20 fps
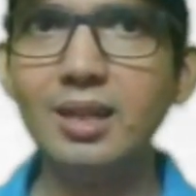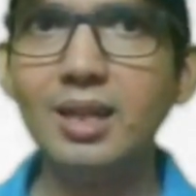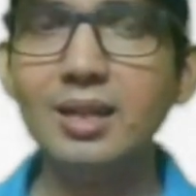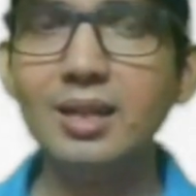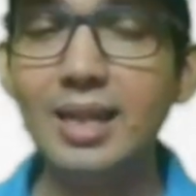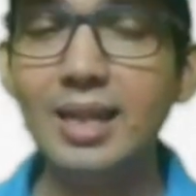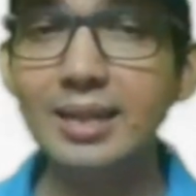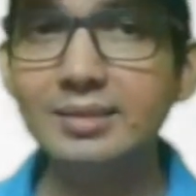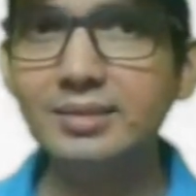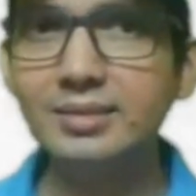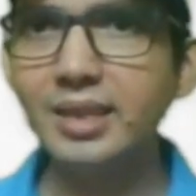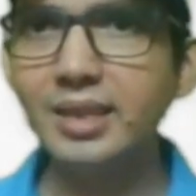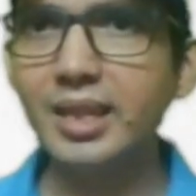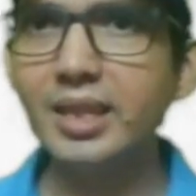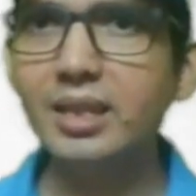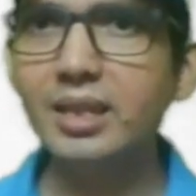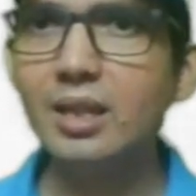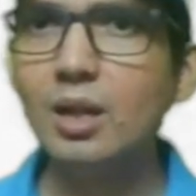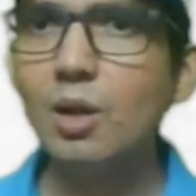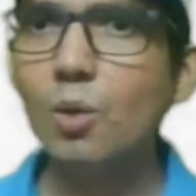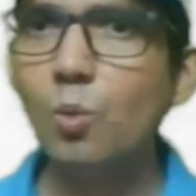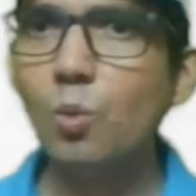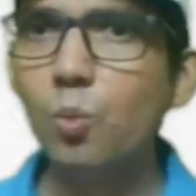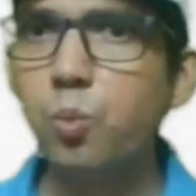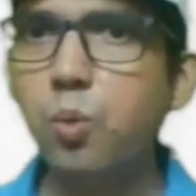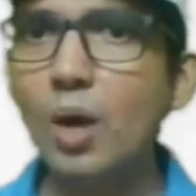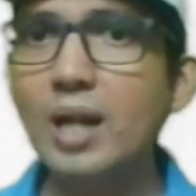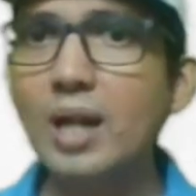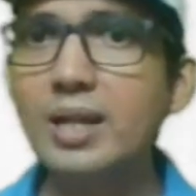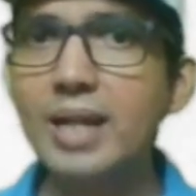Let's say
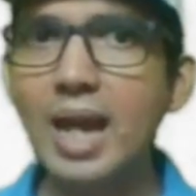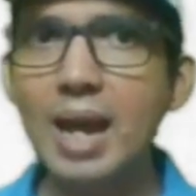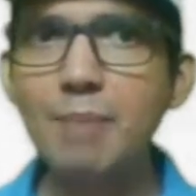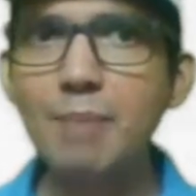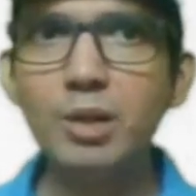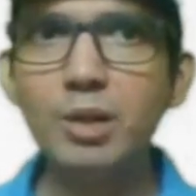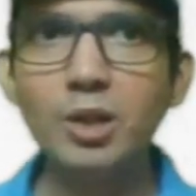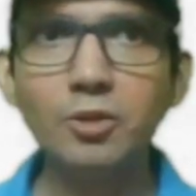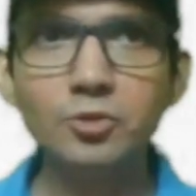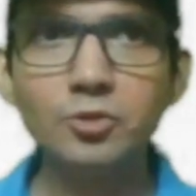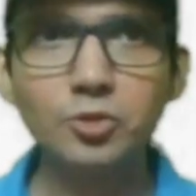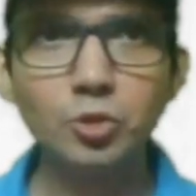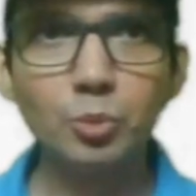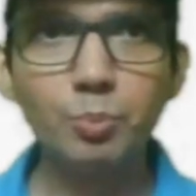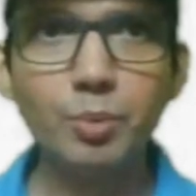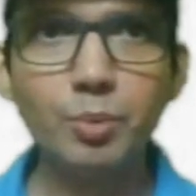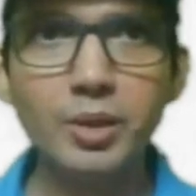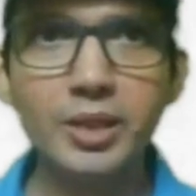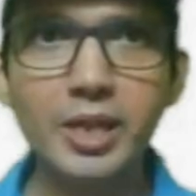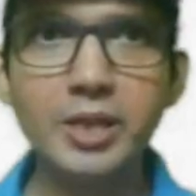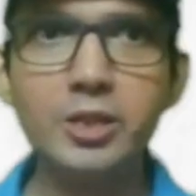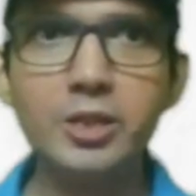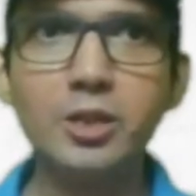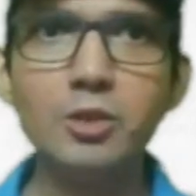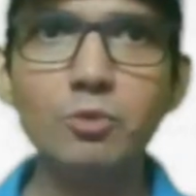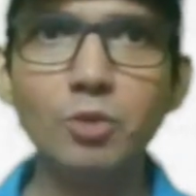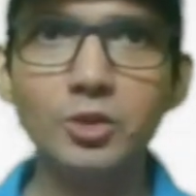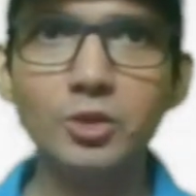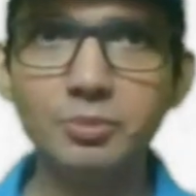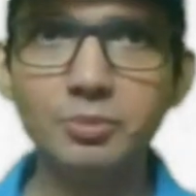1 ml of
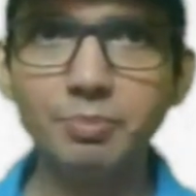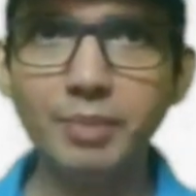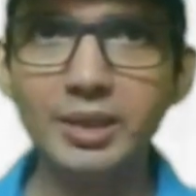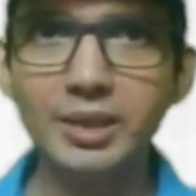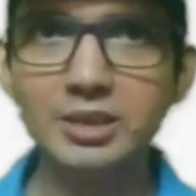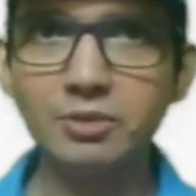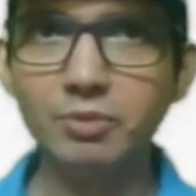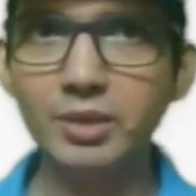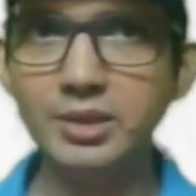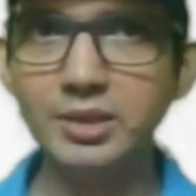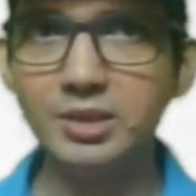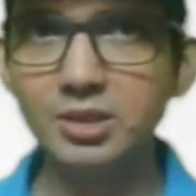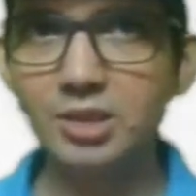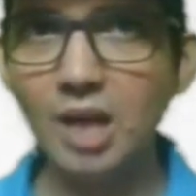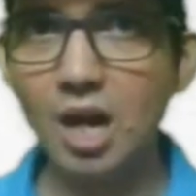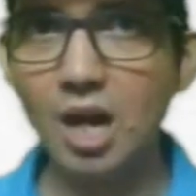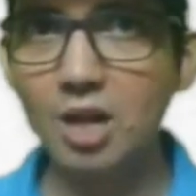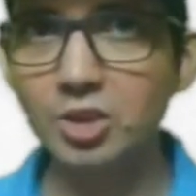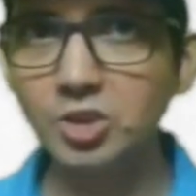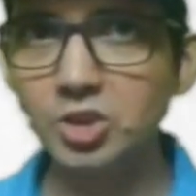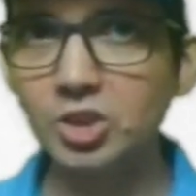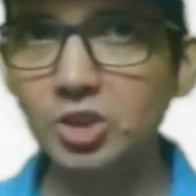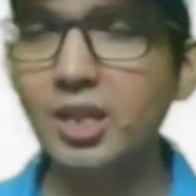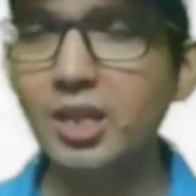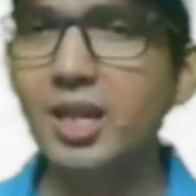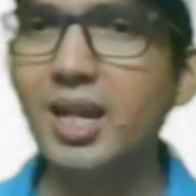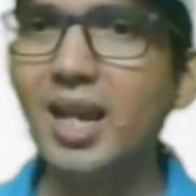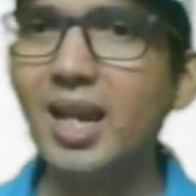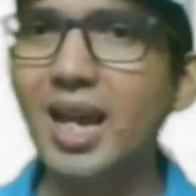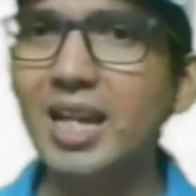supernatant was mixed with starch
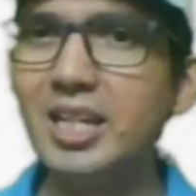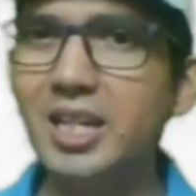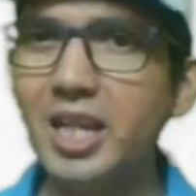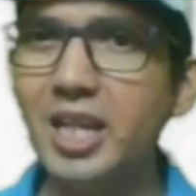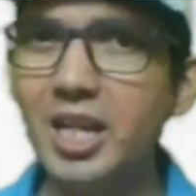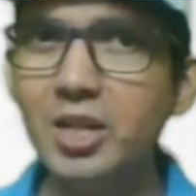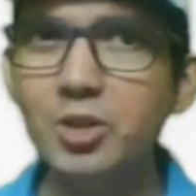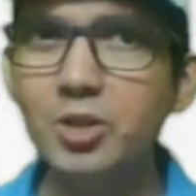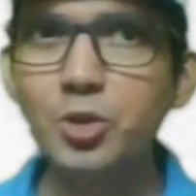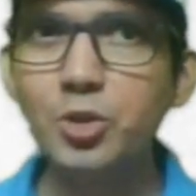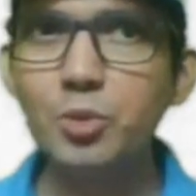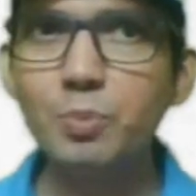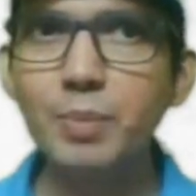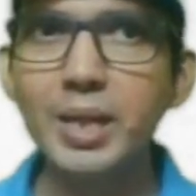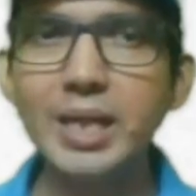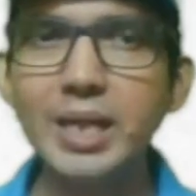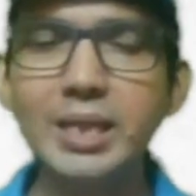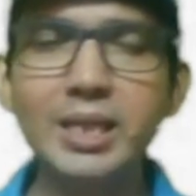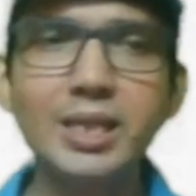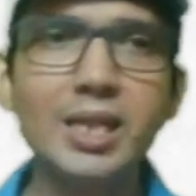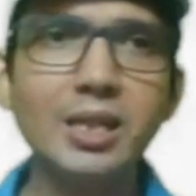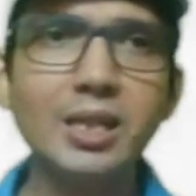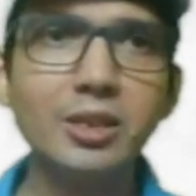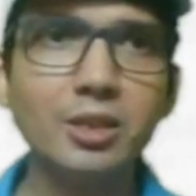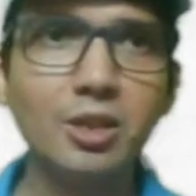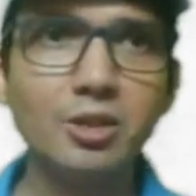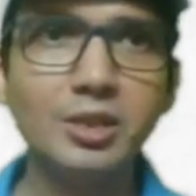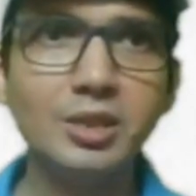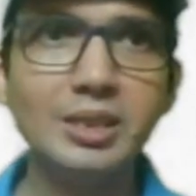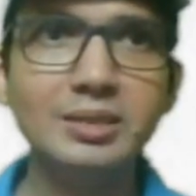and incubated
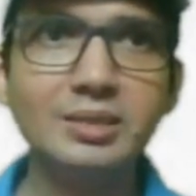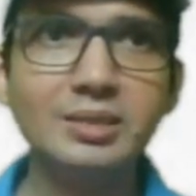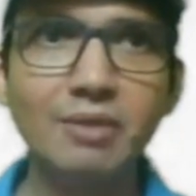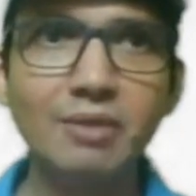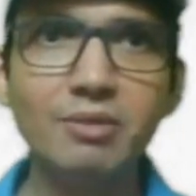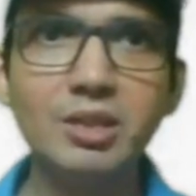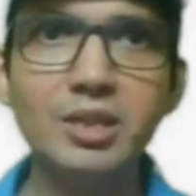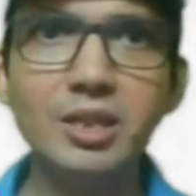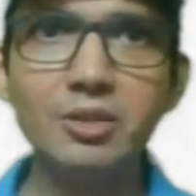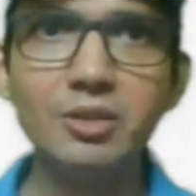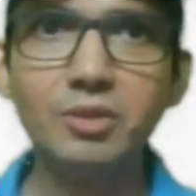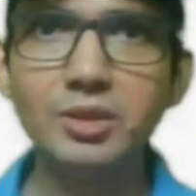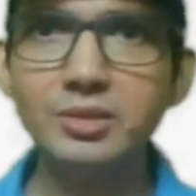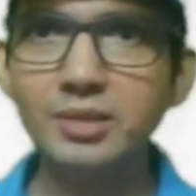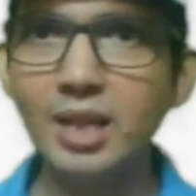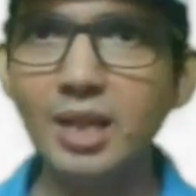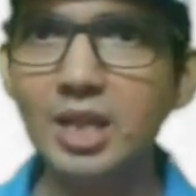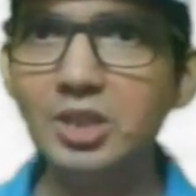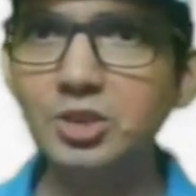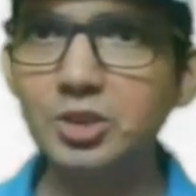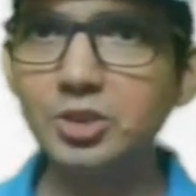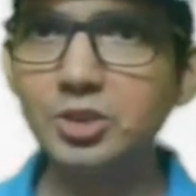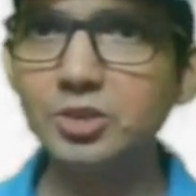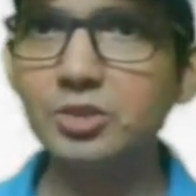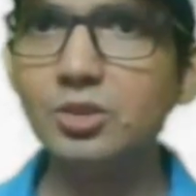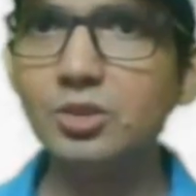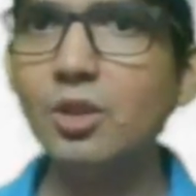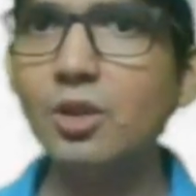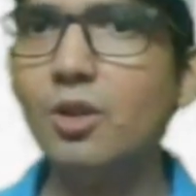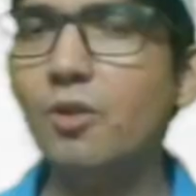at 37 degrees
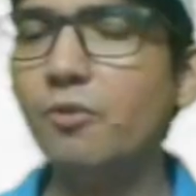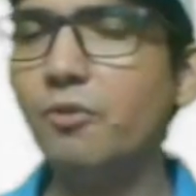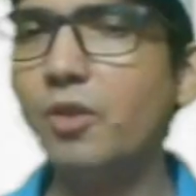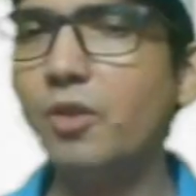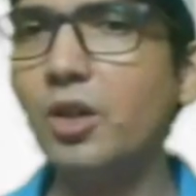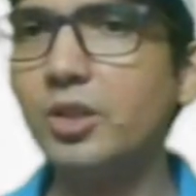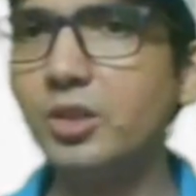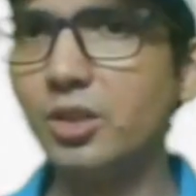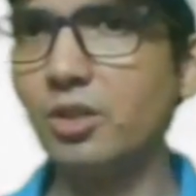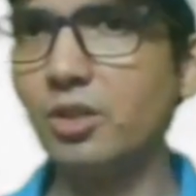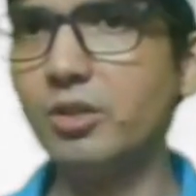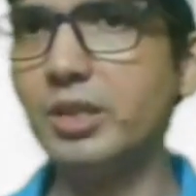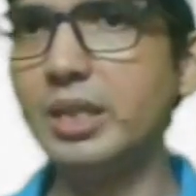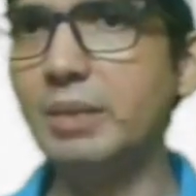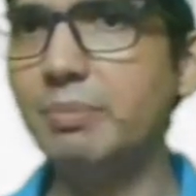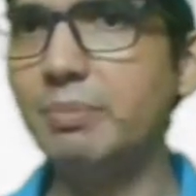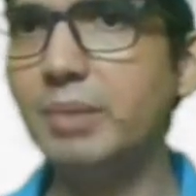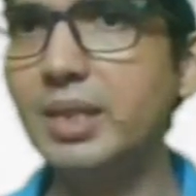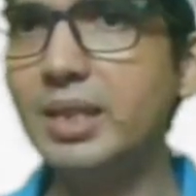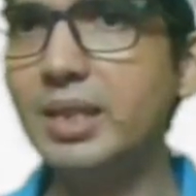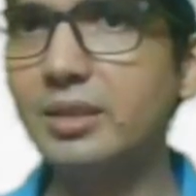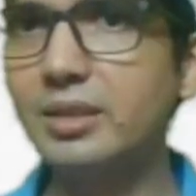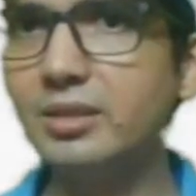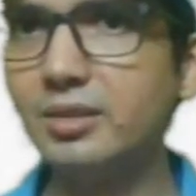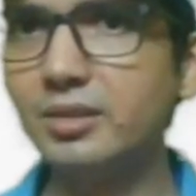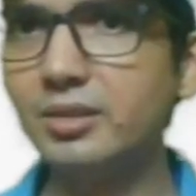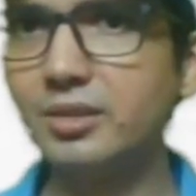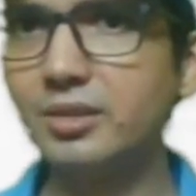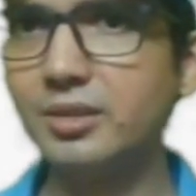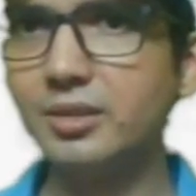Celsius for 30
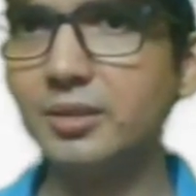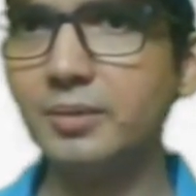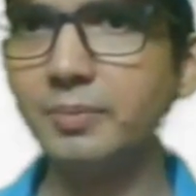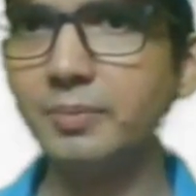minutes.